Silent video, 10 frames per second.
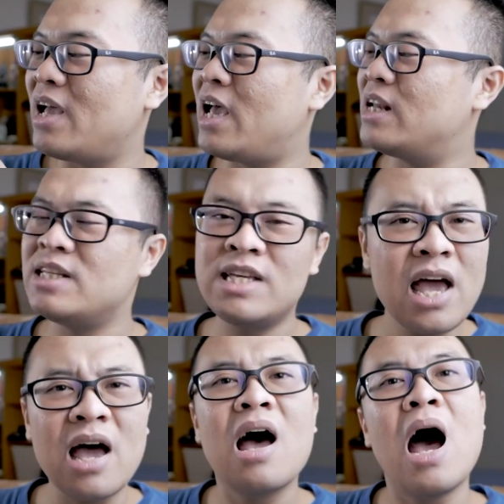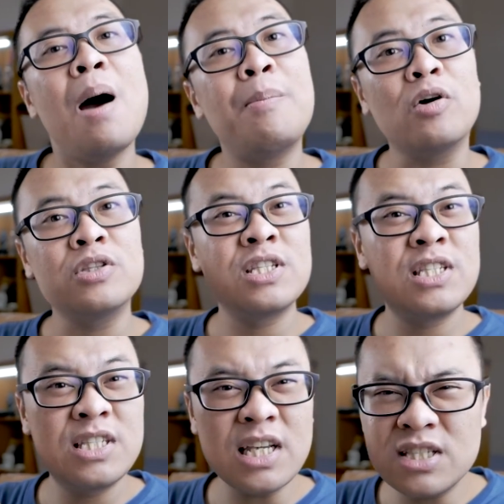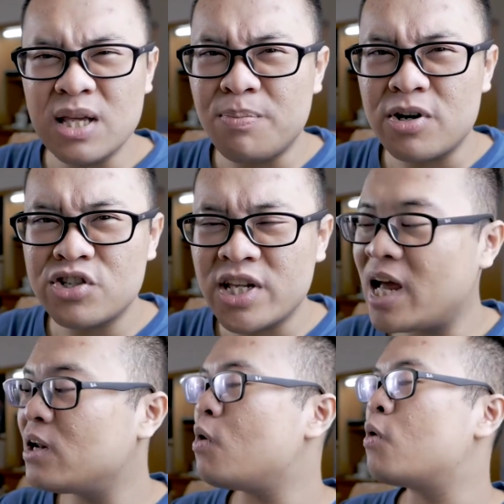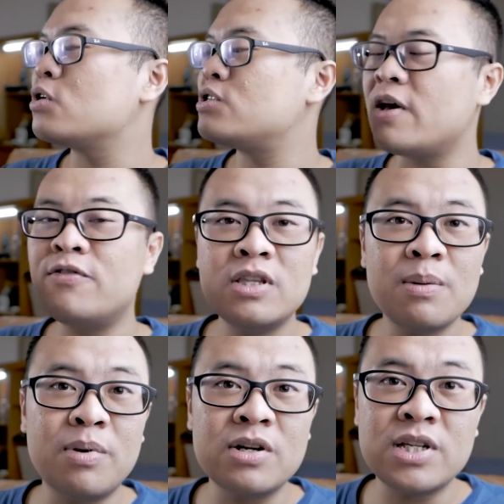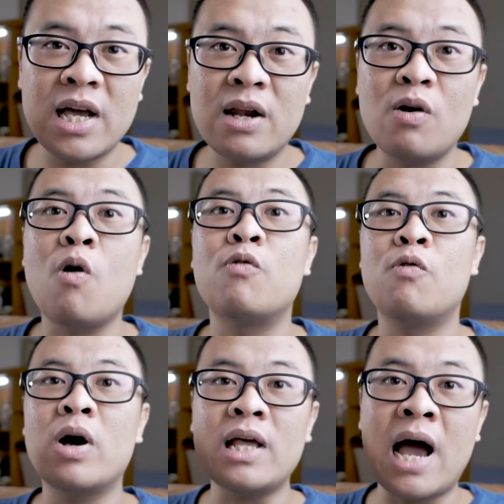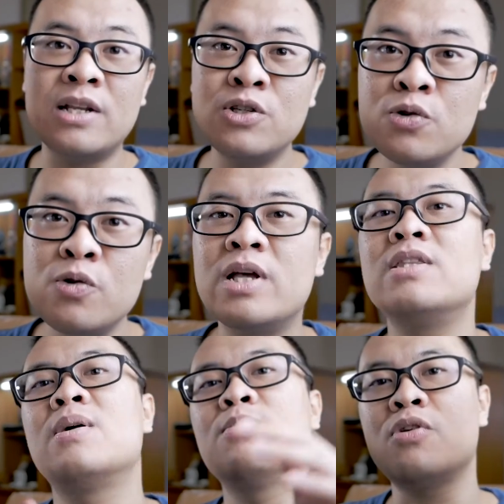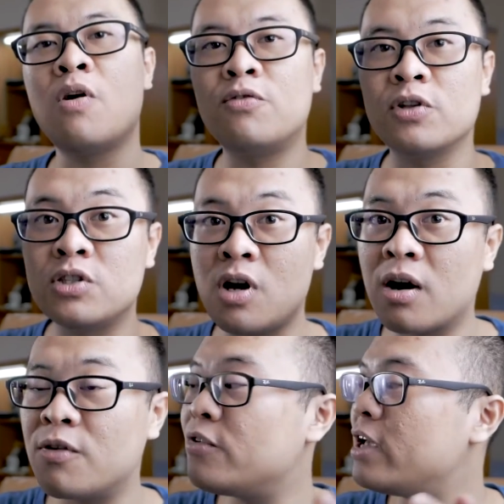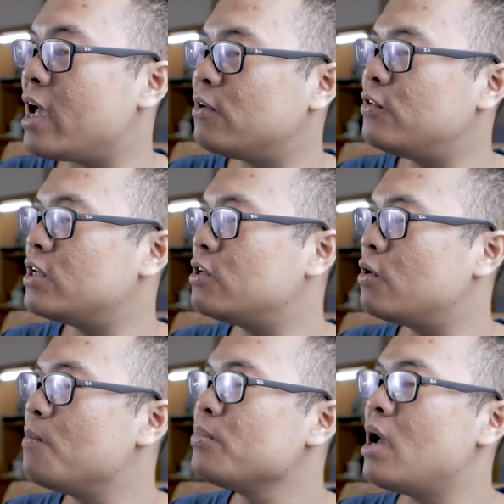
And yeah, about 60% or 70% of what I do in terms of photography and video